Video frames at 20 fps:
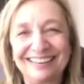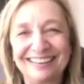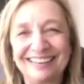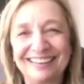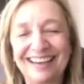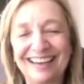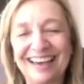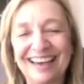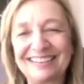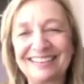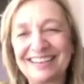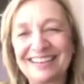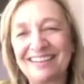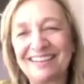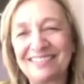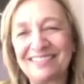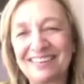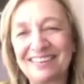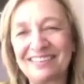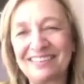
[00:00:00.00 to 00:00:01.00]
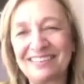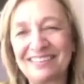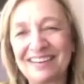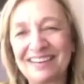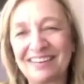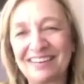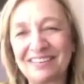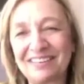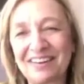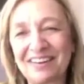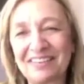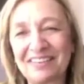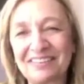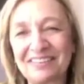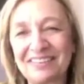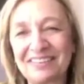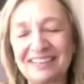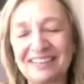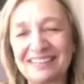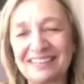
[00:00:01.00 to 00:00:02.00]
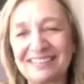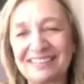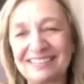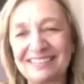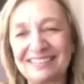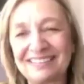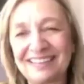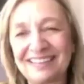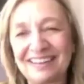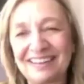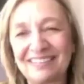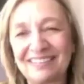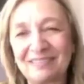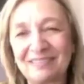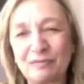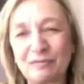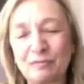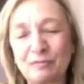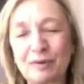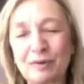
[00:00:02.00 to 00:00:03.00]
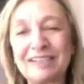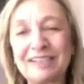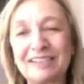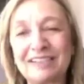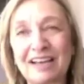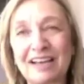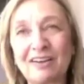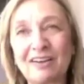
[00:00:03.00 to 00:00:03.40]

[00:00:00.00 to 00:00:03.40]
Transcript: Yeah, so there are other little, bridges.